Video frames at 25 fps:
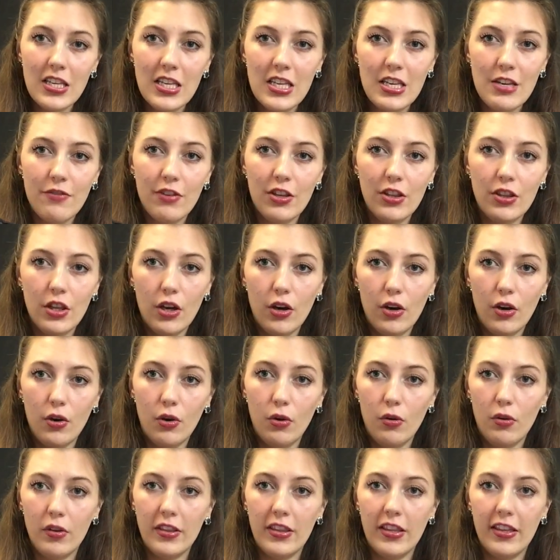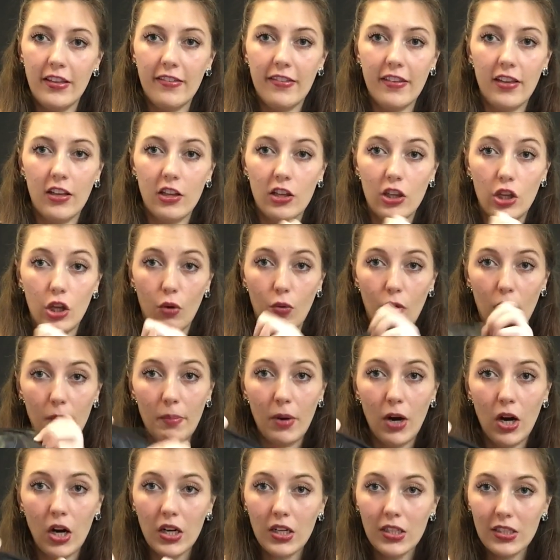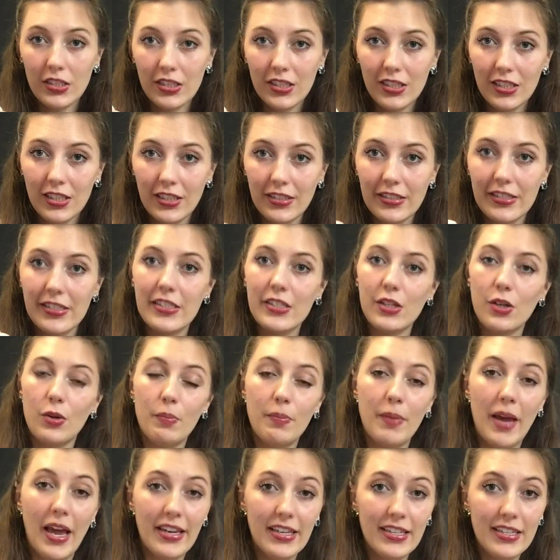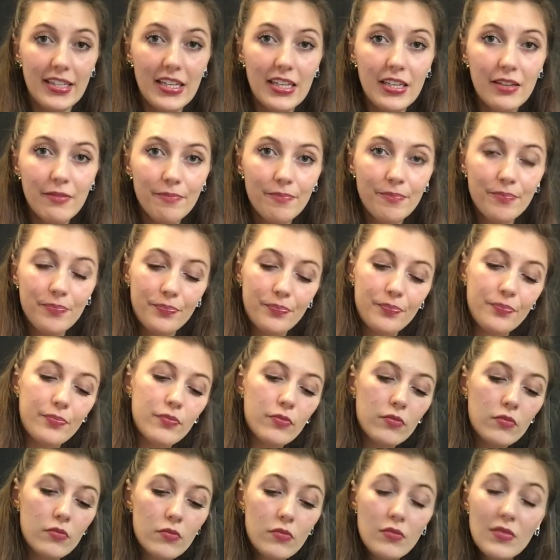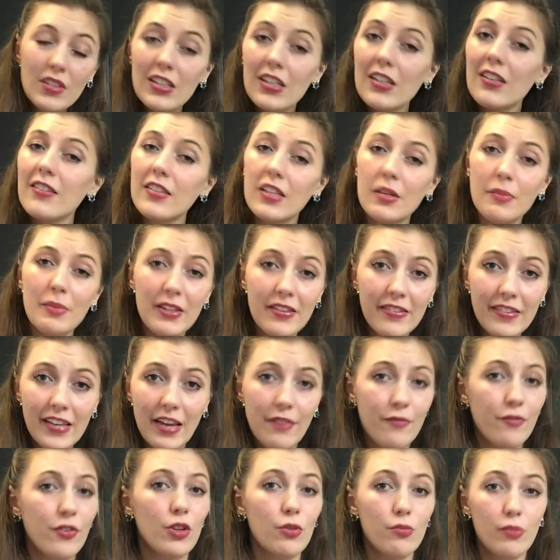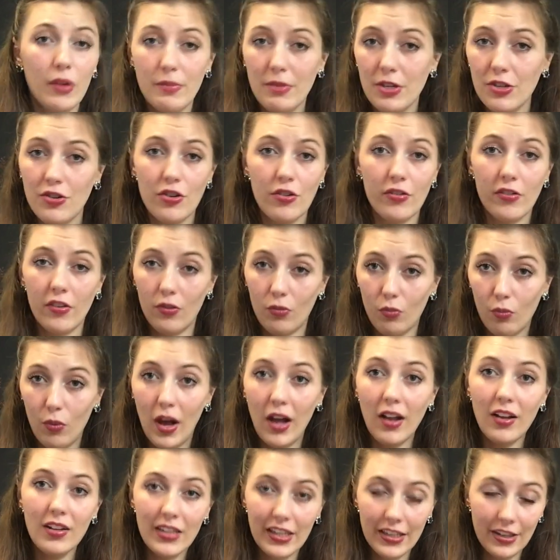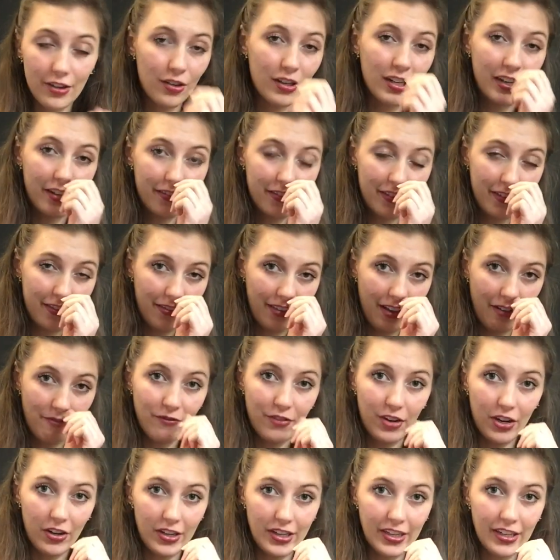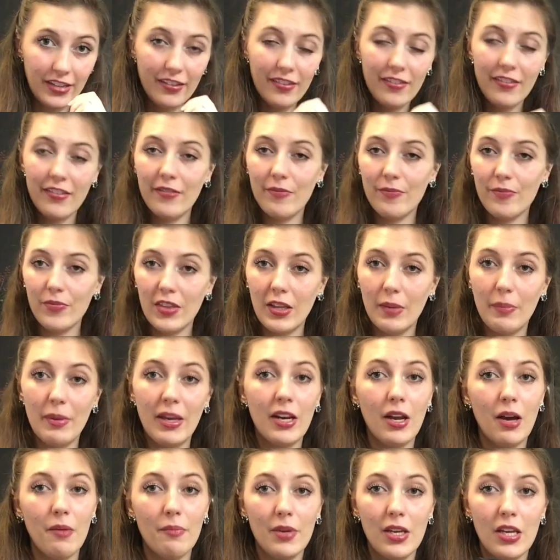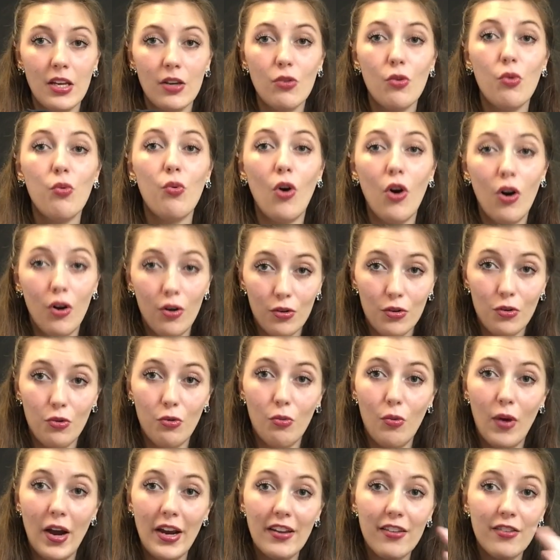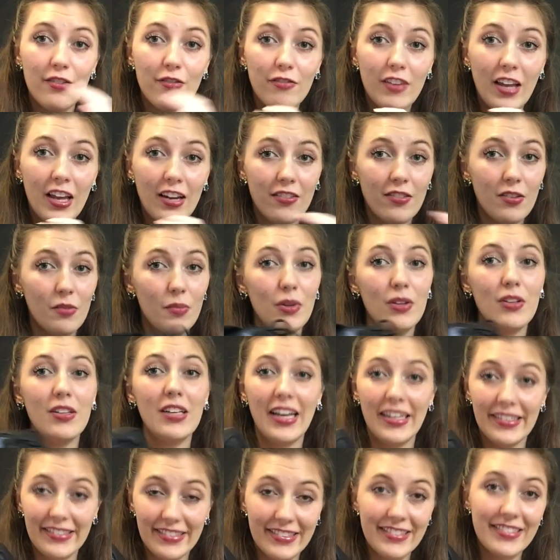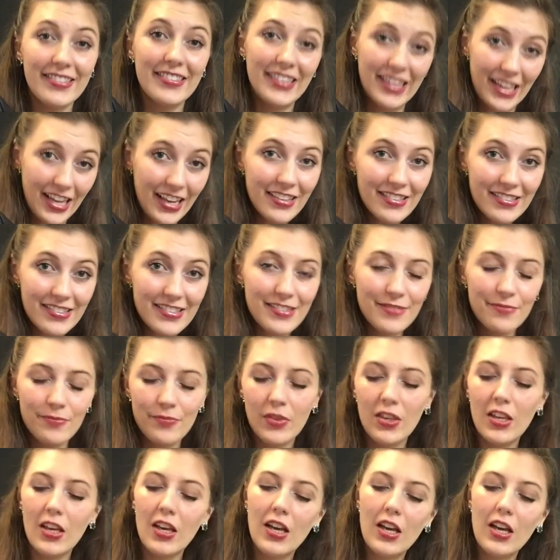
even though this lower part is still bendy. It's gonna be the same for the women's shoes as well. Like you're gonna see some variants. They may not be all quite as flexible as this,